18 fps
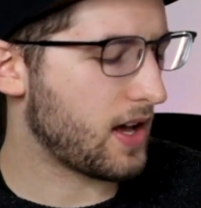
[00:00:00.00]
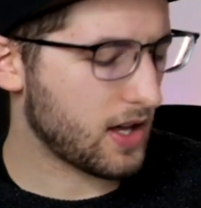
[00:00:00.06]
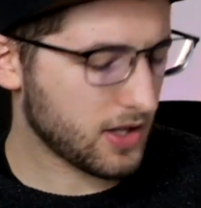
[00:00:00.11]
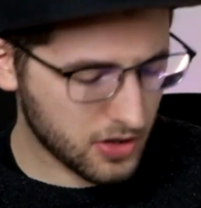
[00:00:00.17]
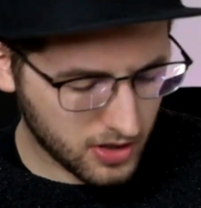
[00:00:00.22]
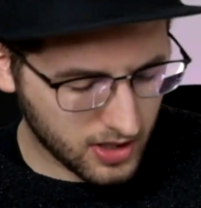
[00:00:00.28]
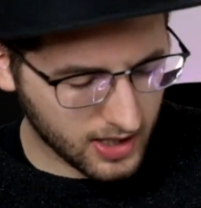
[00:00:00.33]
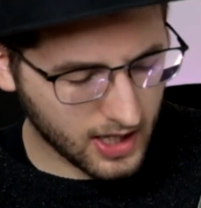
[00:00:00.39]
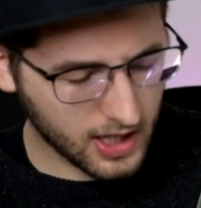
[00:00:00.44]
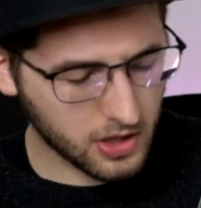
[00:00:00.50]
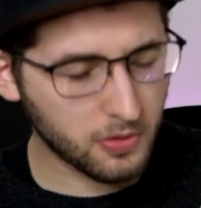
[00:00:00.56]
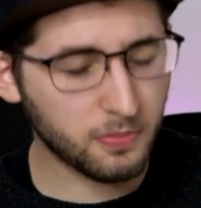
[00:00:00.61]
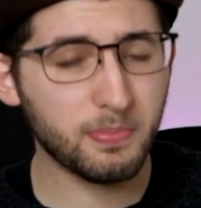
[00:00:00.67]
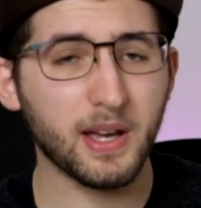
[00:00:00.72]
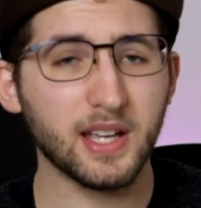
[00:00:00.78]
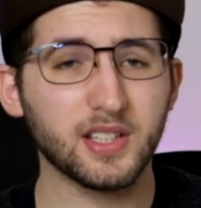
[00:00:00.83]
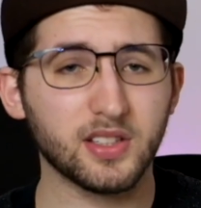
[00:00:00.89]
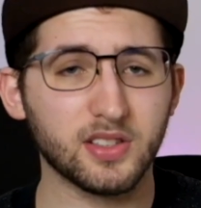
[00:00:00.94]
You can get your
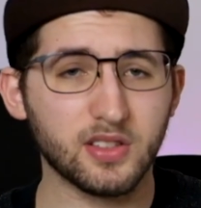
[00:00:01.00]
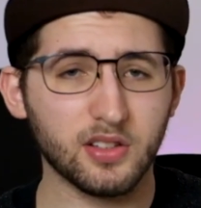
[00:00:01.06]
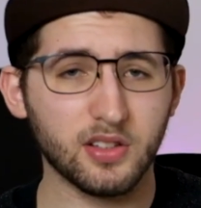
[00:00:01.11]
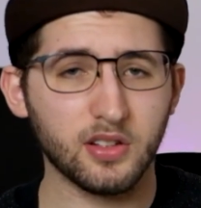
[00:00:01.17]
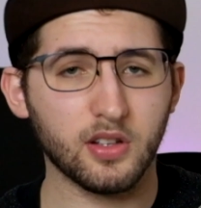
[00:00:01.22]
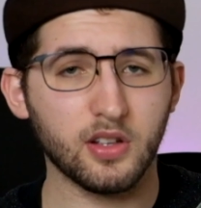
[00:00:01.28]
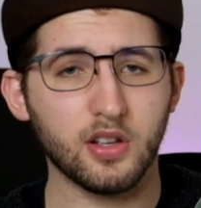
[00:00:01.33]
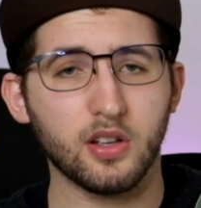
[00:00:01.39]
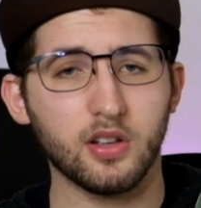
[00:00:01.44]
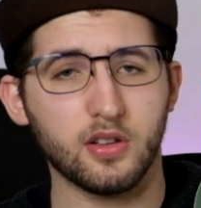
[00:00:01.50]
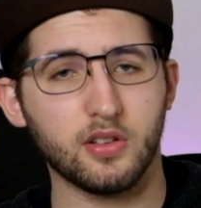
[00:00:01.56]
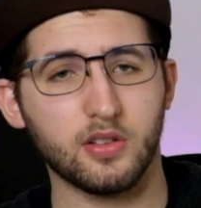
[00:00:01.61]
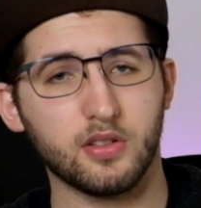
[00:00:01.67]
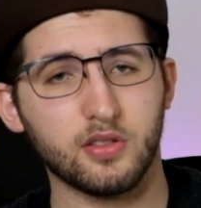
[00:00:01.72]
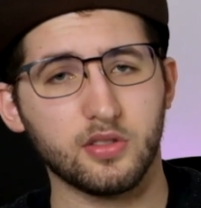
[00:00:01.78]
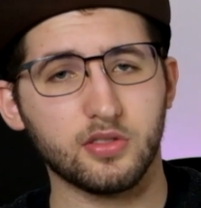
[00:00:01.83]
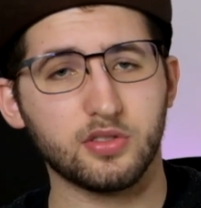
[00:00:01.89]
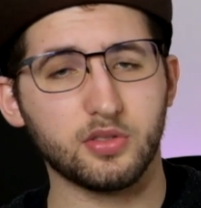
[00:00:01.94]
best
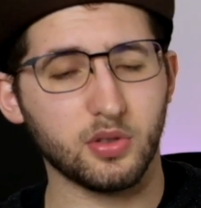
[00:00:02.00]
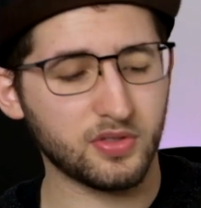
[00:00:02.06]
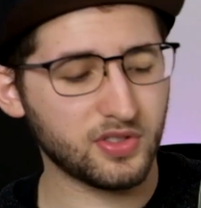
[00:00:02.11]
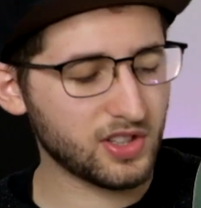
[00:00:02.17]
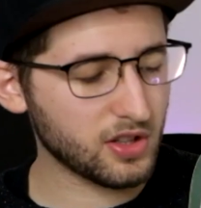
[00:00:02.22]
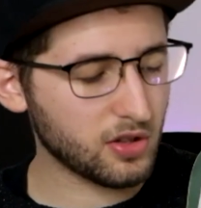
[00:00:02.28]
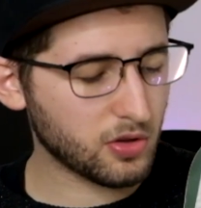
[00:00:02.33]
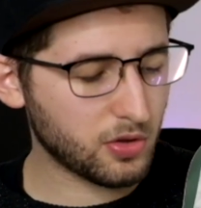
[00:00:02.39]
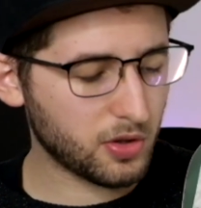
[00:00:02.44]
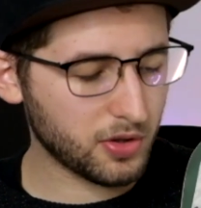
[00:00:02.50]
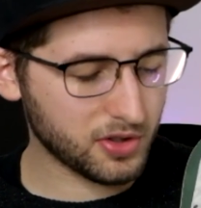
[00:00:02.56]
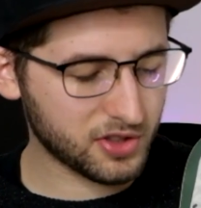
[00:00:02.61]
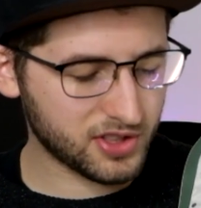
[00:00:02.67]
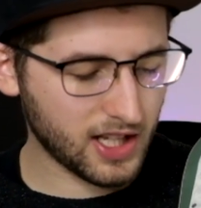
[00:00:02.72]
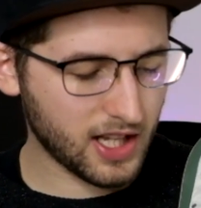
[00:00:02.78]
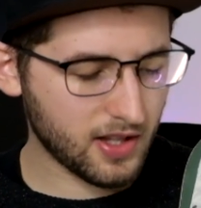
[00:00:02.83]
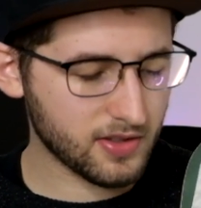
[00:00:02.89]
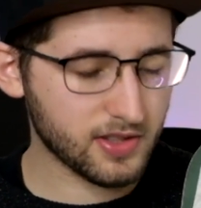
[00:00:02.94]
sort of single coil
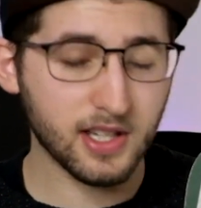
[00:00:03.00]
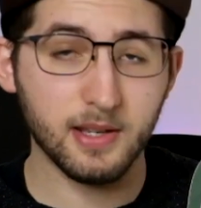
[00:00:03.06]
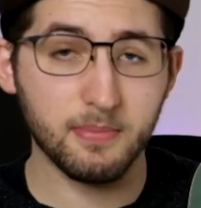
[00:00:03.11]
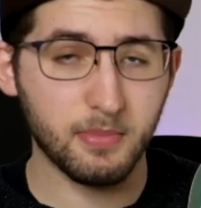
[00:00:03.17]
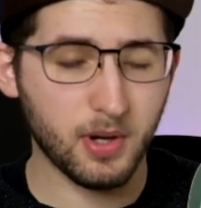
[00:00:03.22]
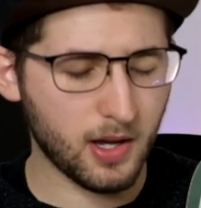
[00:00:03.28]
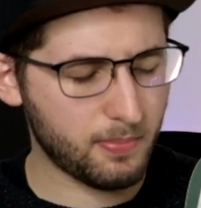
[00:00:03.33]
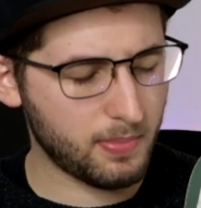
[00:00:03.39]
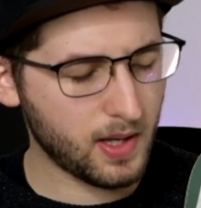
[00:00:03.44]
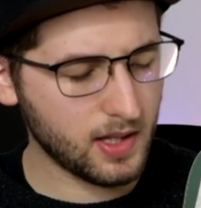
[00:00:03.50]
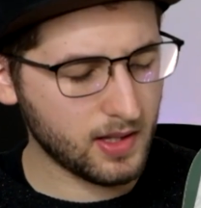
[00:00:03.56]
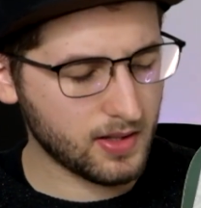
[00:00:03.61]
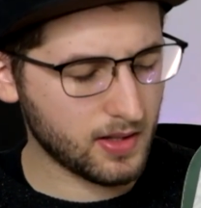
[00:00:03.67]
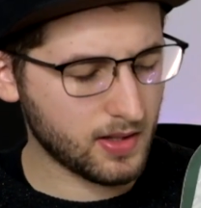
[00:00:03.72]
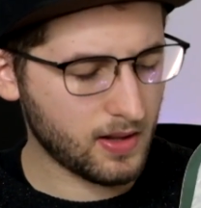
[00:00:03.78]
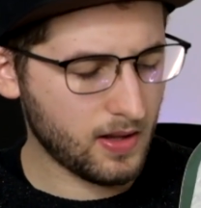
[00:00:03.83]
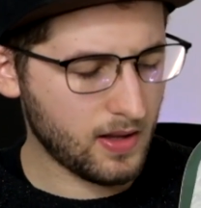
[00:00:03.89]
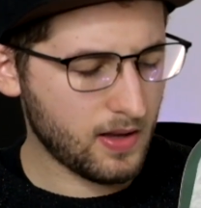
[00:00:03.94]
sound, in my
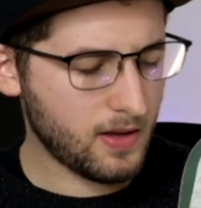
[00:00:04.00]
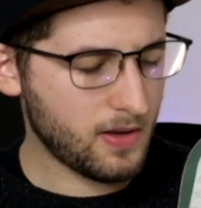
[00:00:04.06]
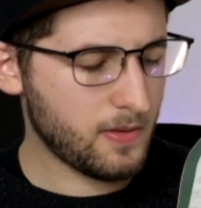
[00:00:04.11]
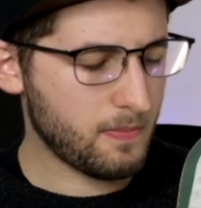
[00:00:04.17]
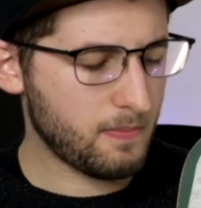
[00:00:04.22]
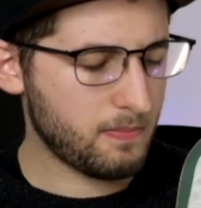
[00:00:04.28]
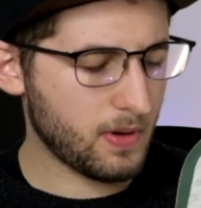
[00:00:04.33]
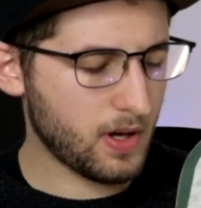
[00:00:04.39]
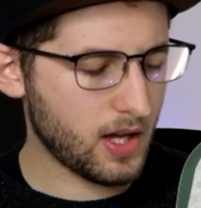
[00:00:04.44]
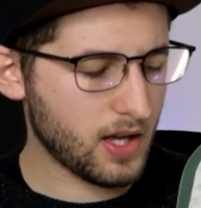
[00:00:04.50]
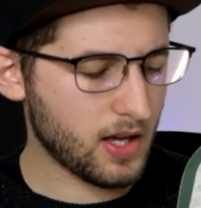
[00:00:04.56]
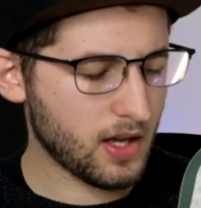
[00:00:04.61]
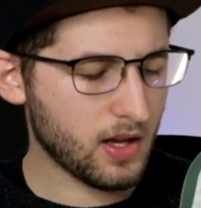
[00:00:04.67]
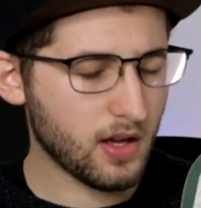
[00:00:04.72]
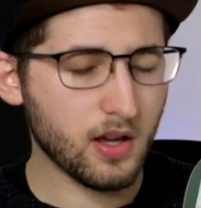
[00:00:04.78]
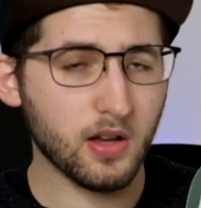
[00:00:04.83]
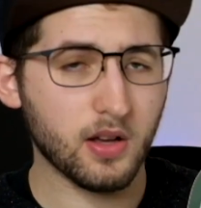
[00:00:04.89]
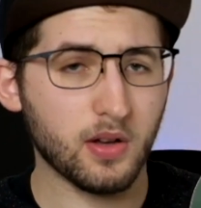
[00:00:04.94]
opinion, by
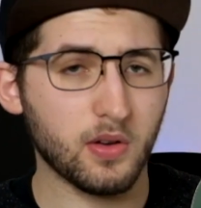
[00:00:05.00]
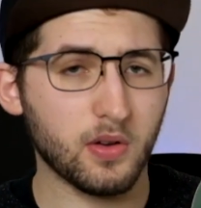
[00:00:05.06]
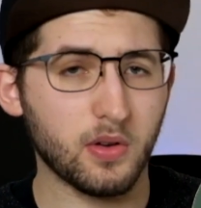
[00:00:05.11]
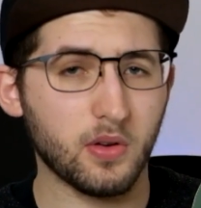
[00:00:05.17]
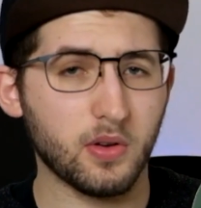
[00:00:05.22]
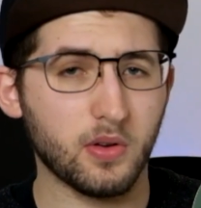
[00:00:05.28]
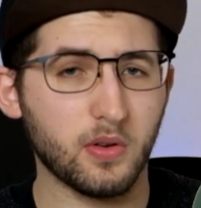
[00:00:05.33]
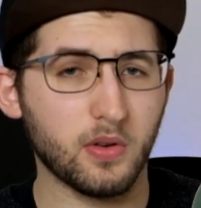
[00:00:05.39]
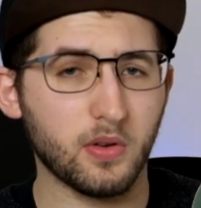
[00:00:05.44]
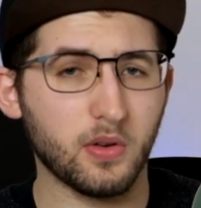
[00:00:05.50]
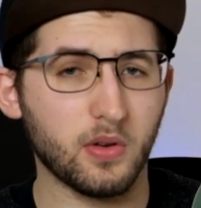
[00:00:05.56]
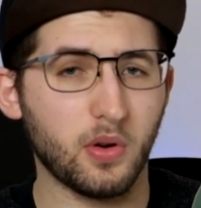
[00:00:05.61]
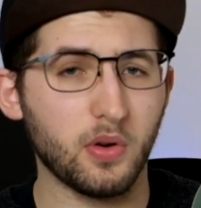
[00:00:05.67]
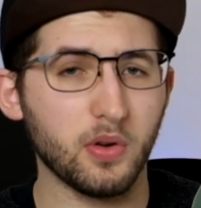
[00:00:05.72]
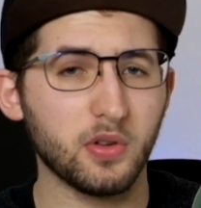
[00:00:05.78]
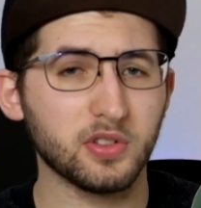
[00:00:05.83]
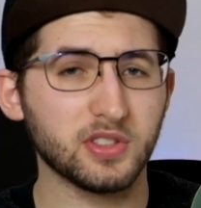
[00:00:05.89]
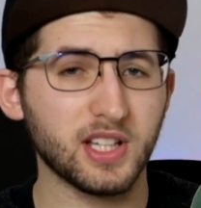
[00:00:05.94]

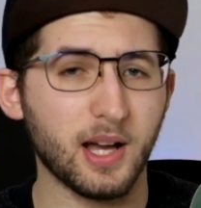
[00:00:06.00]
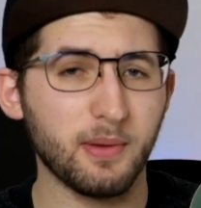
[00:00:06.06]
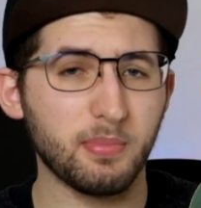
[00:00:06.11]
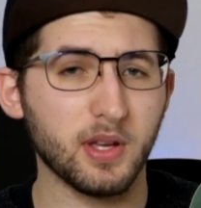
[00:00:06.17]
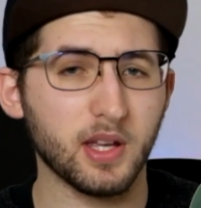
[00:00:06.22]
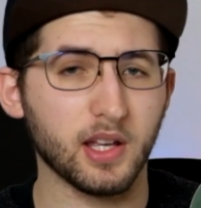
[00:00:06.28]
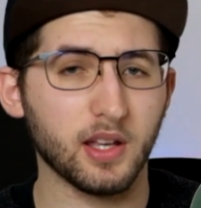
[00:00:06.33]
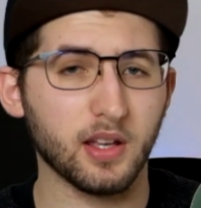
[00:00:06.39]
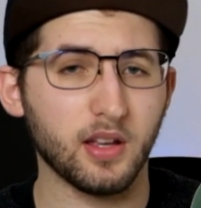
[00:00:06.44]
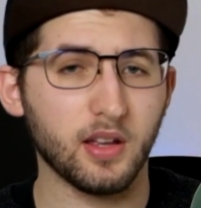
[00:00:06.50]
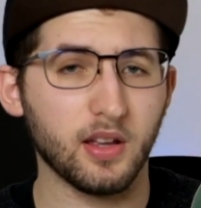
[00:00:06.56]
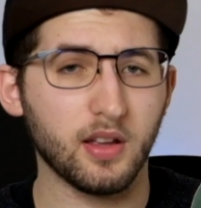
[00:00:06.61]
coil tapping